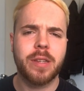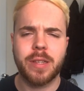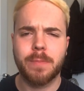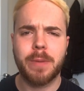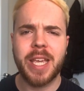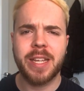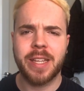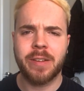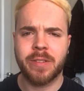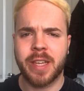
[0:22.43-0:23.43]
being
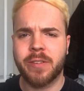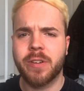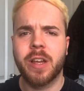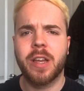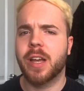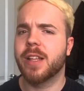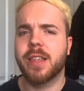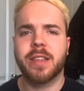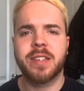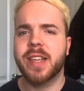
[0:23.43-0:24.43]
0-0 and then
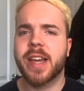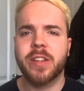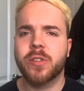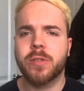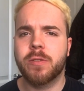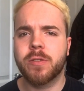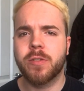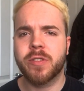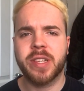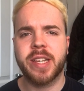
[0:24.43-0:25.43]
a second a goal
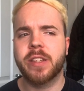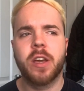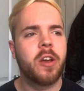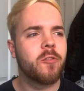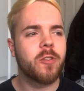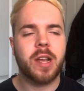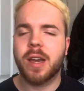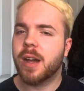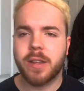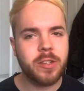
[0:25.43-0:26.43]
goes in,
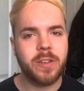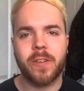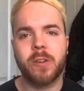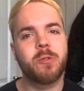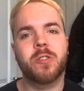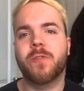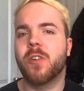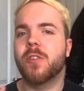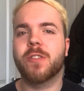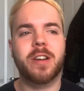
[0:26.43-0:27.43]
regardless of who it's
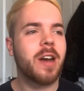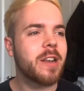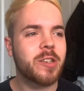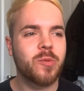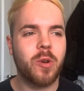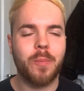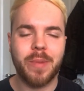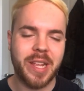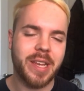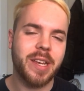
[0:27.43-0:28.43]
for, regardless of what
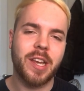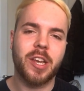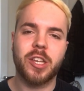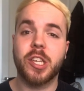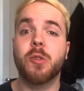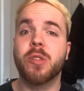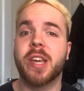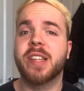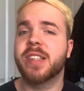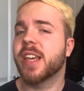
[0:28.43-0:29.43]
minute, you
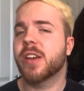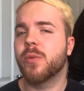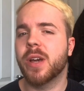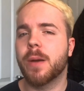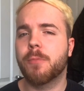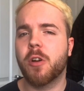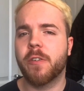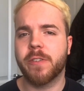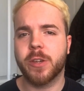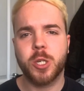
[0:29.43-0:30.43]
then take away a
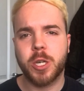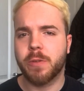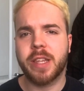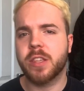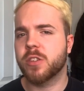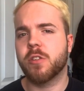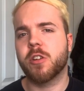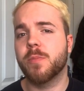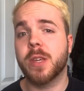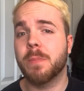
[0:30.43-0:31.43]
profit. Surely there's not
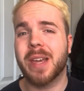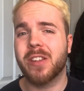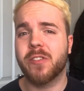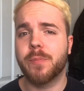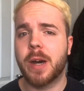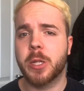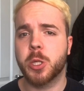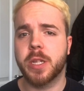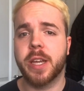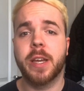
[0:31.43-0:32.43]
going to be a big enough
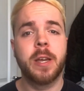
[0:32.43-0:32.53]
margin there.